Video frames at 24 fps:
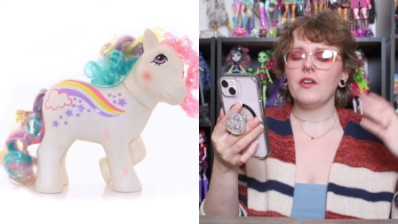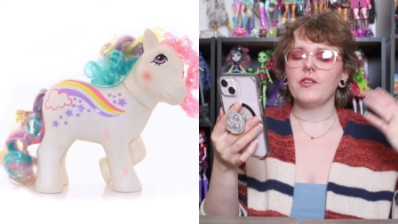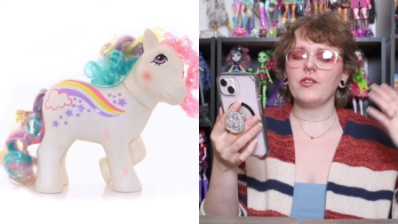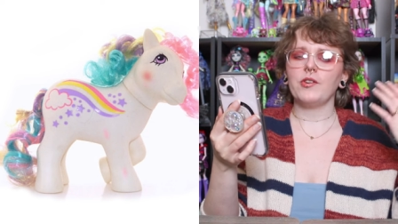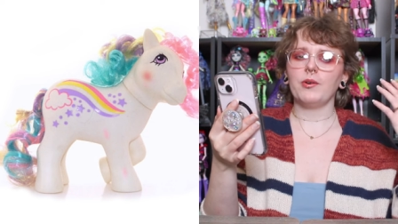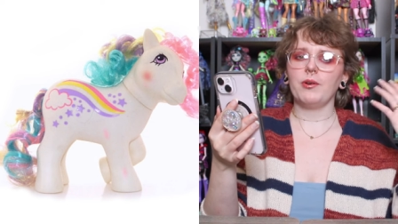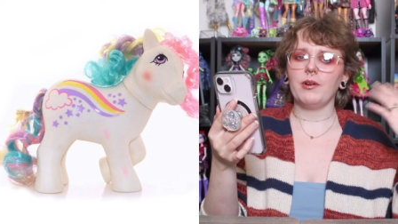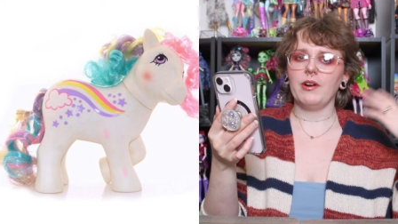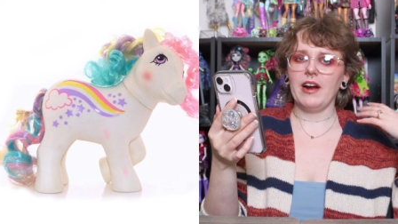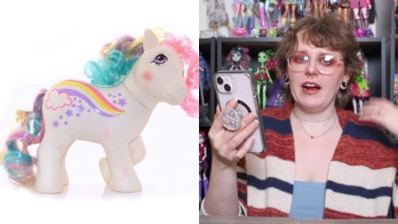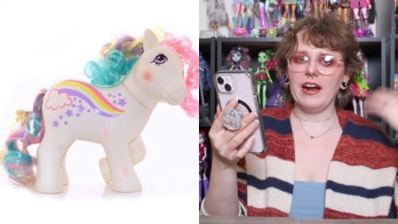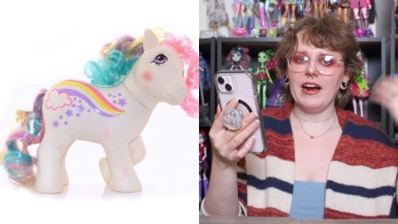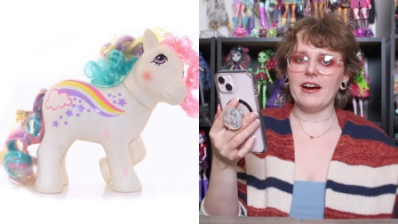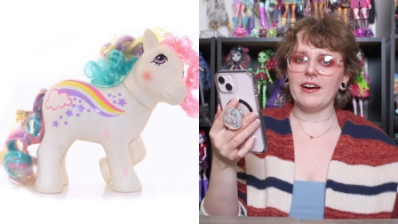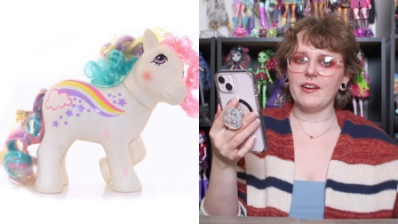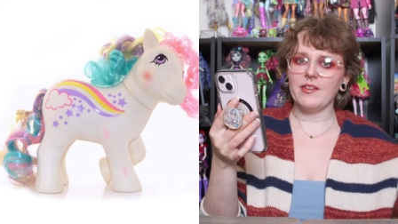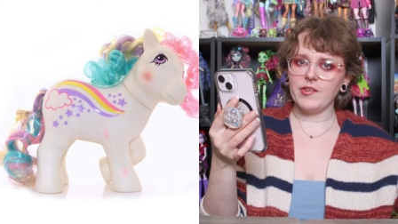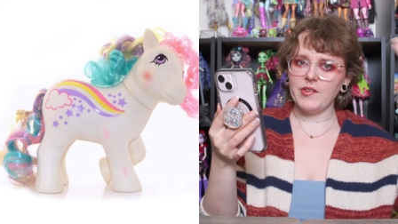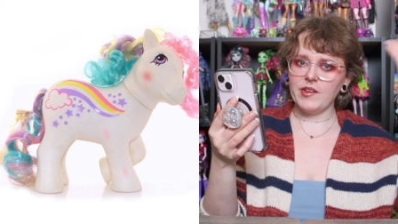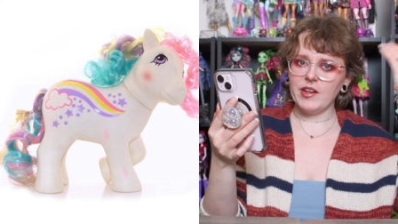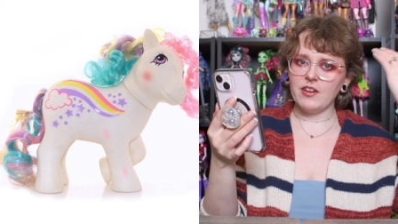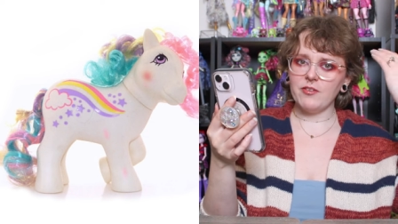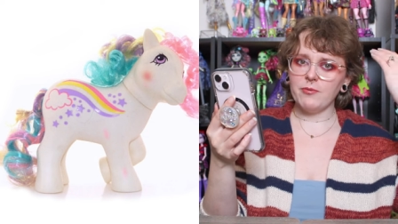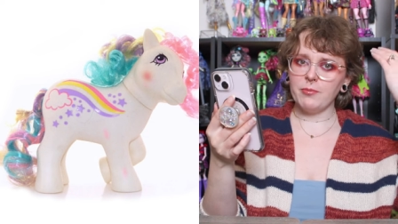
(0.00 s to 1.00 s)
so her hair
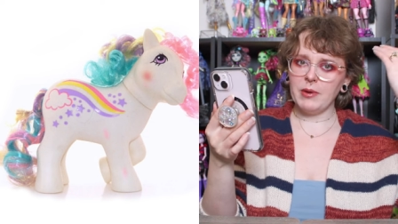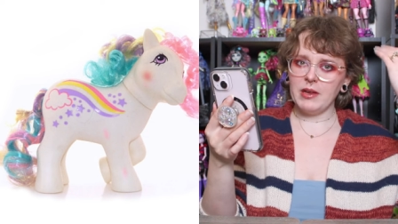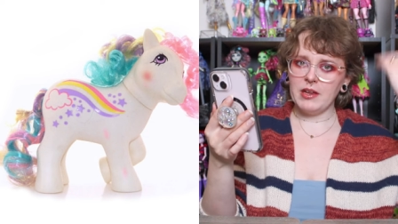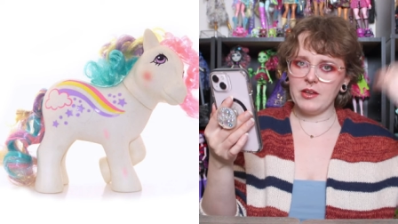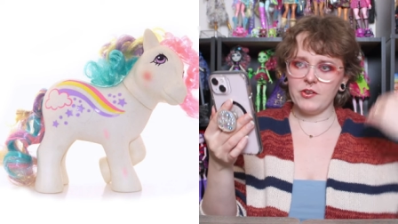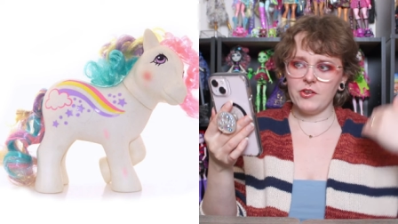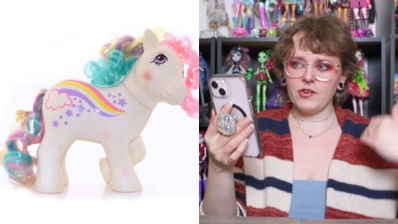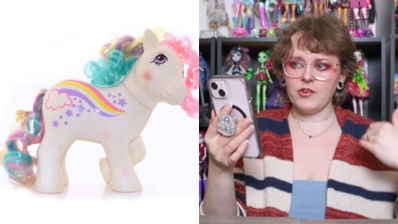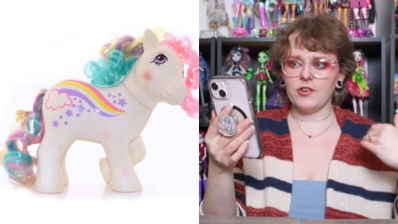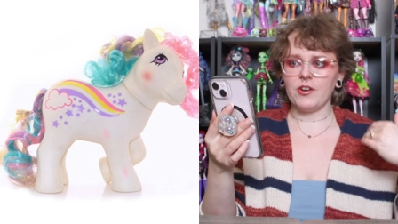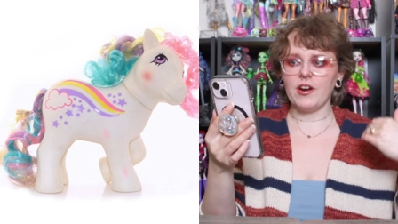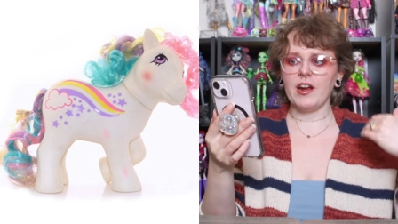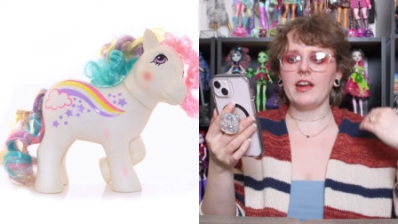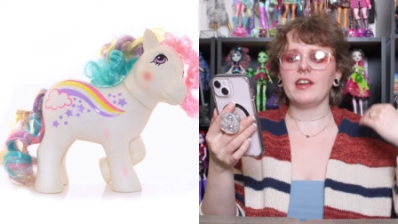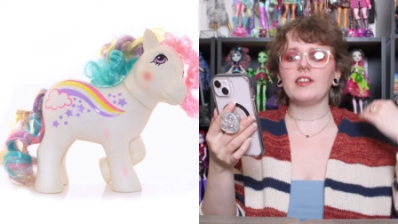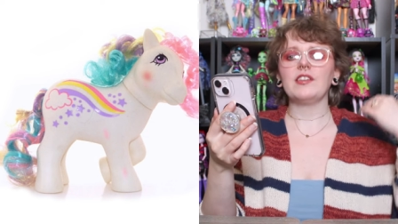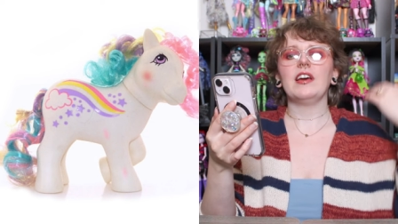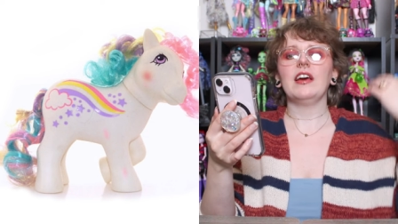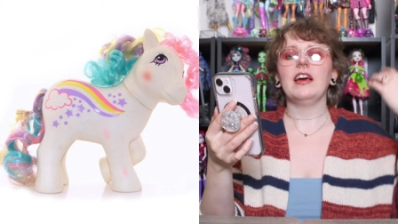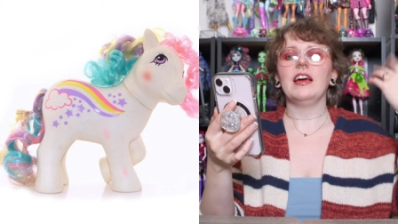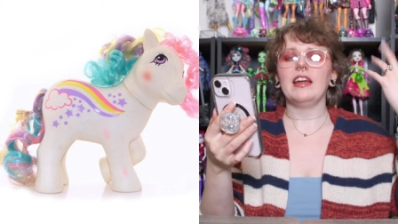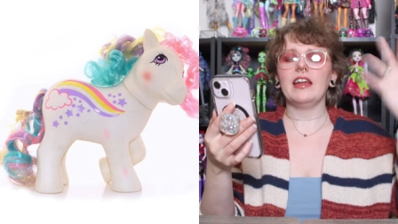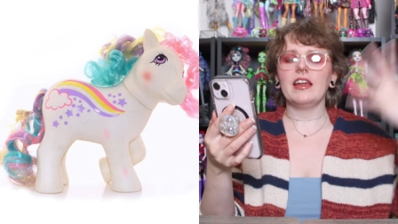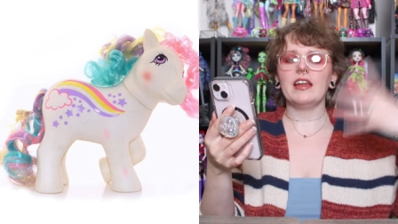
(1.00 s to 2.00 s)
instead of being straight
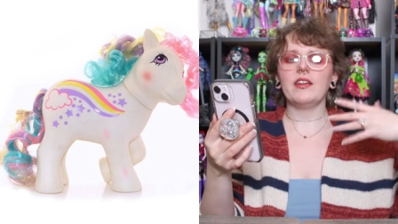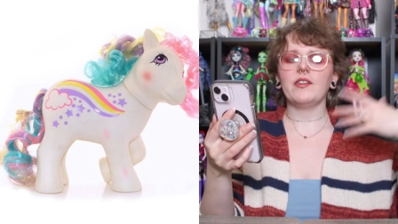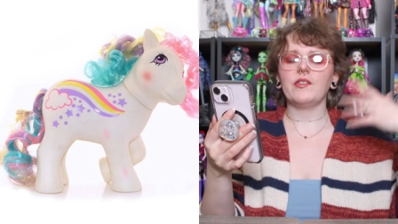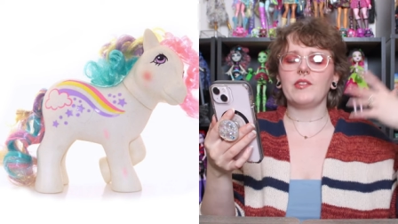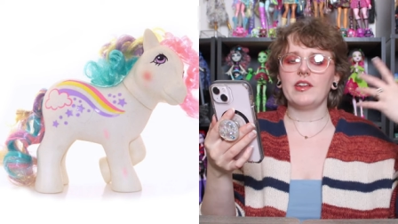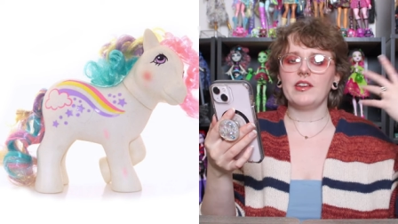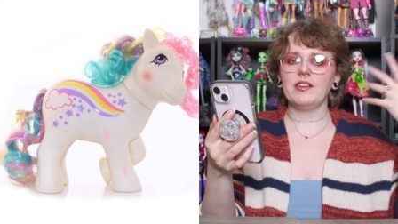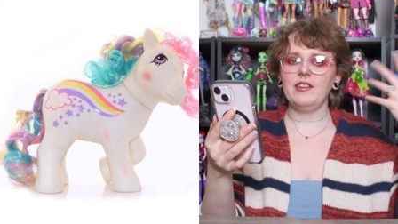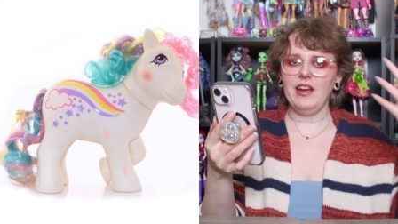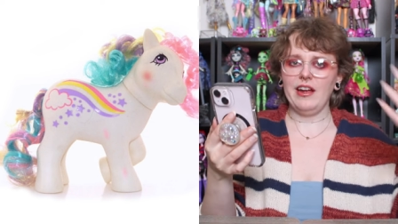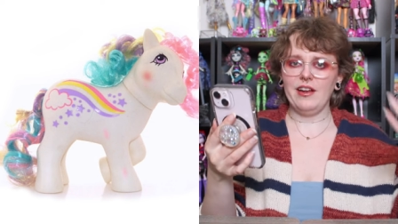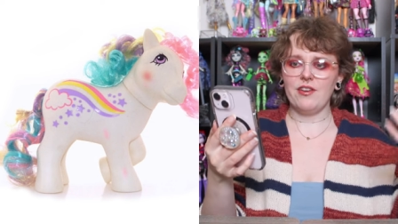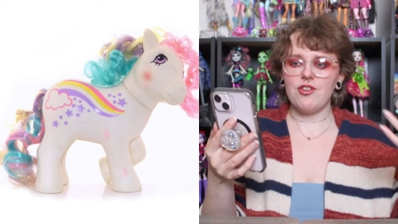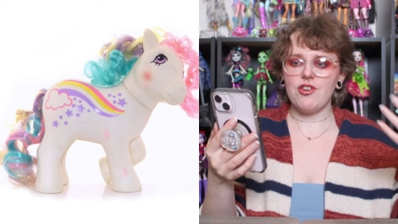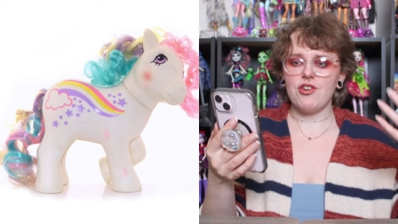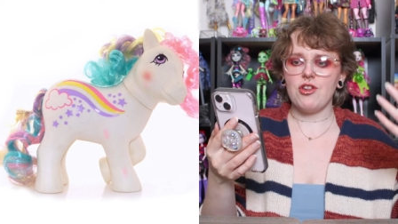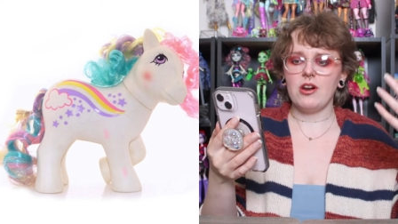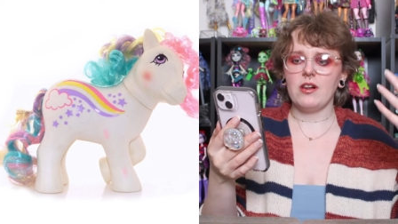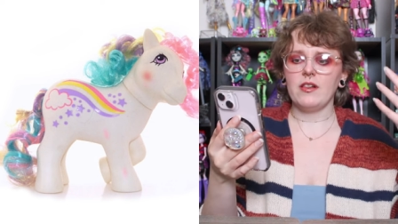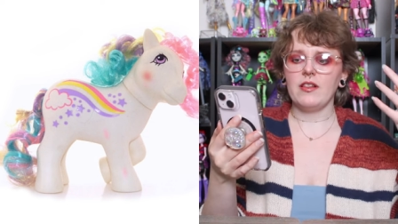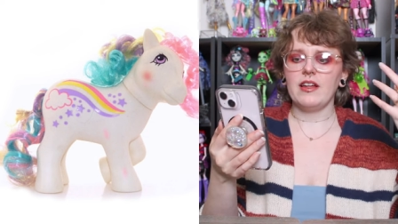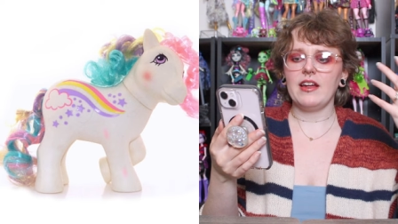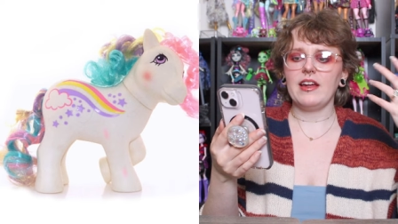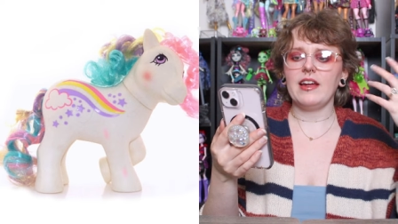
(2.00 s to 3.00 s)
is
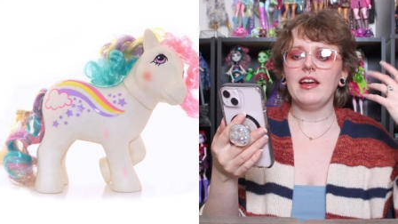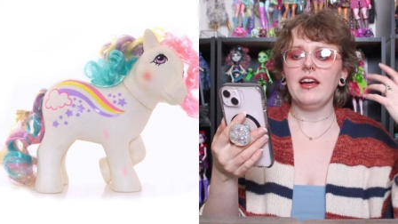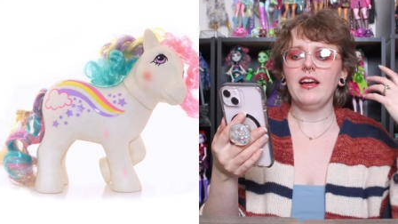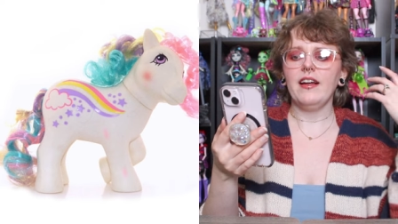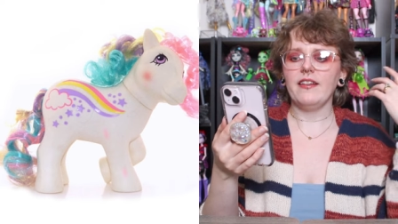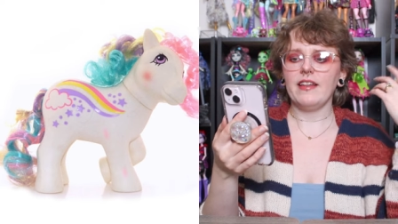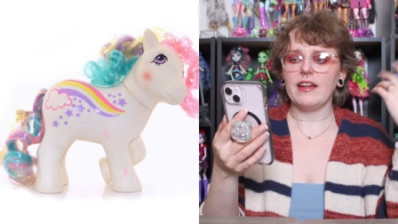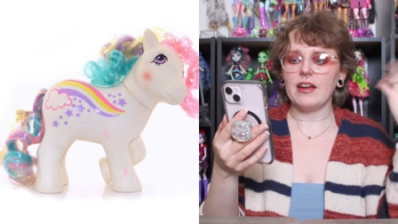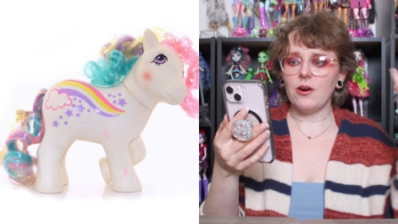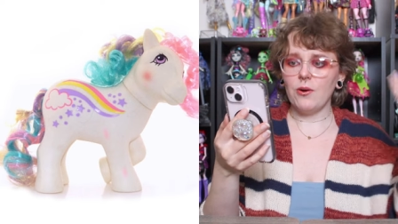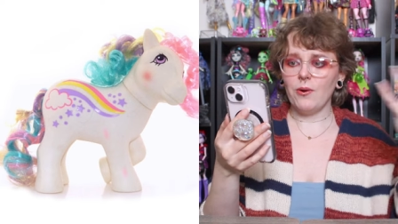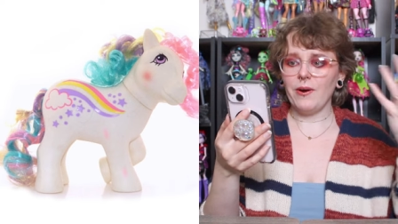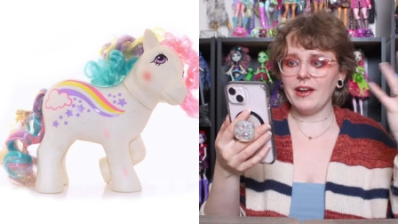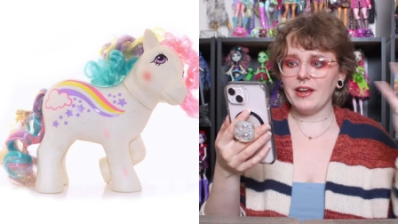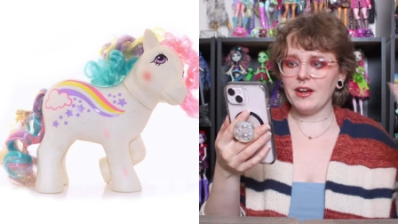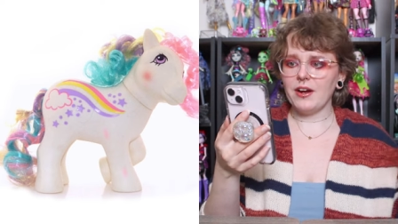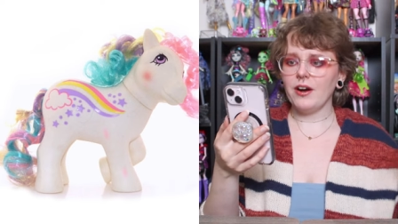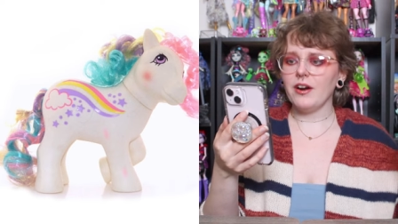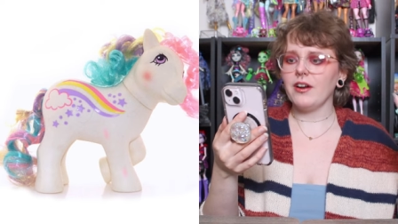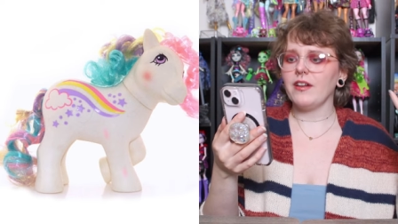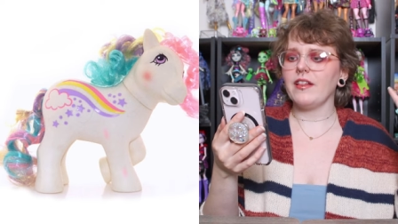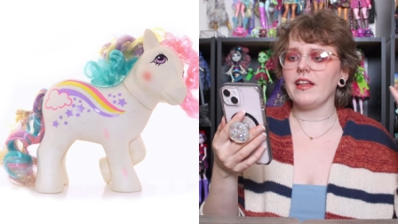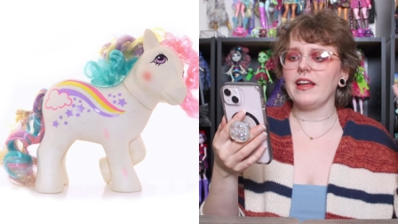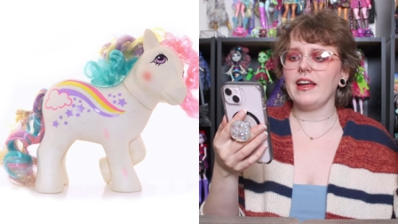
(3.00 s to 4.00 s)
intentionally like quite
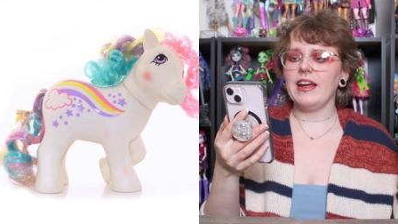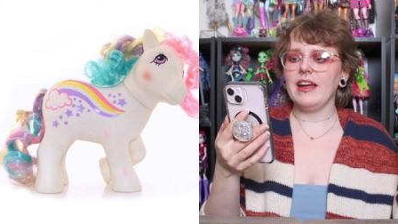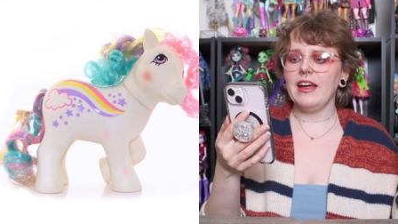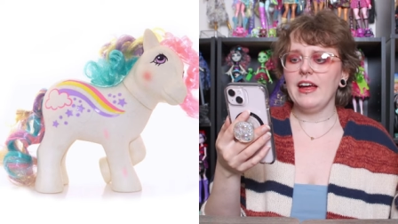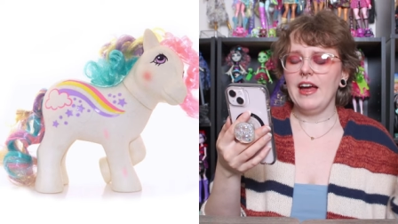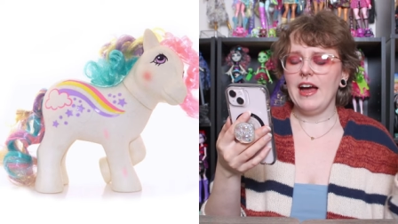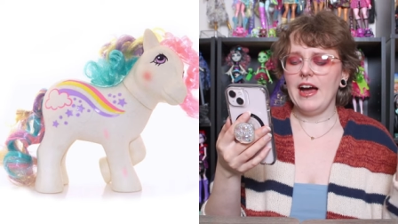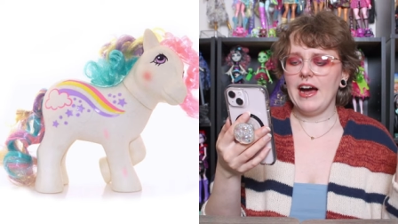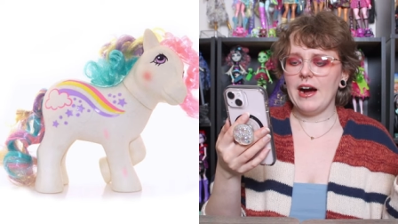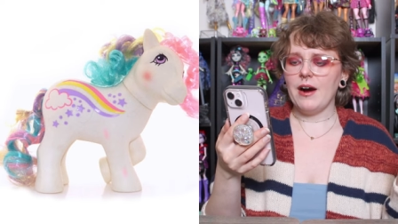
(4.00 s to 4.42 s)
curly